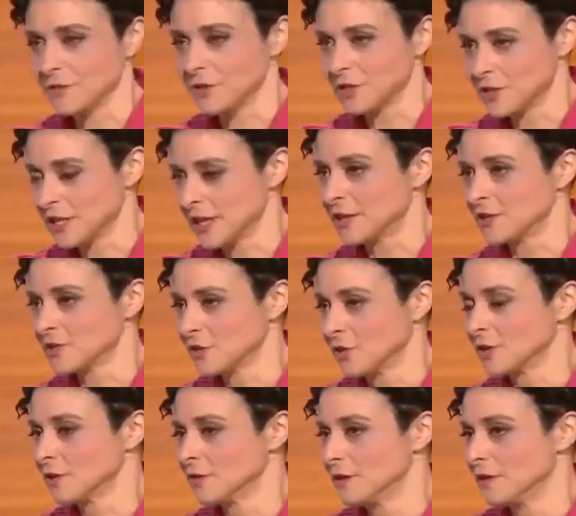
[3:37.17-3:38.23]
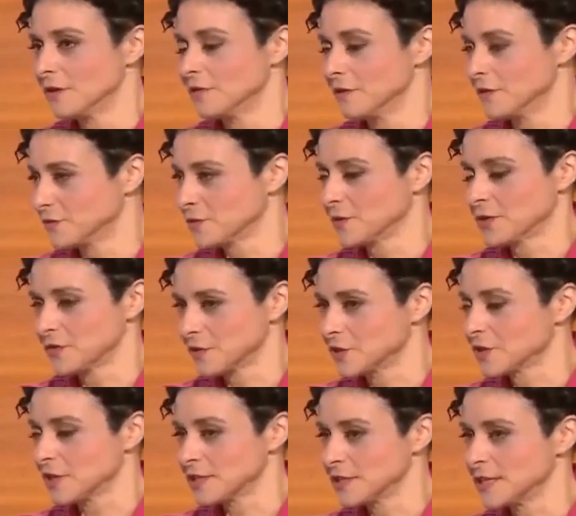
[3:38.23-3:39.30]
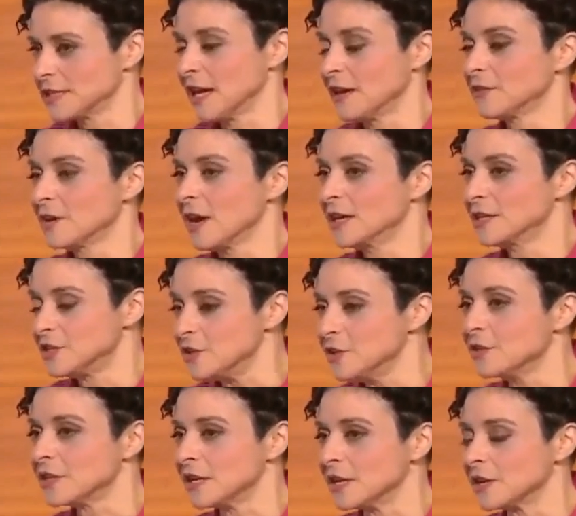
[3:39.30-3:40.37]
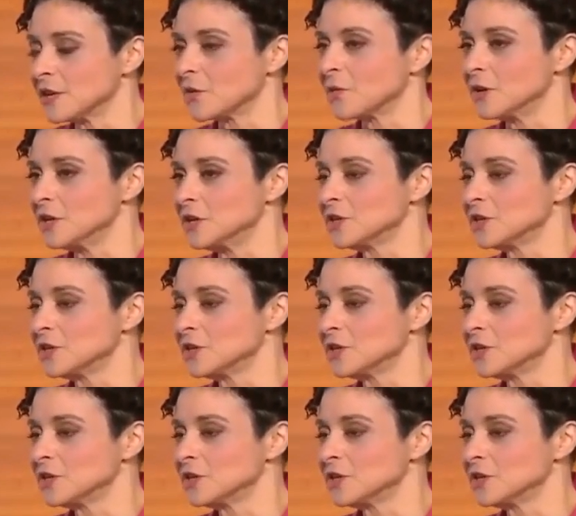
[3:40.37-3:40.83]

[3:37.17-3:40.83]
think we should take control of, of Twitter and shut it down. I do think we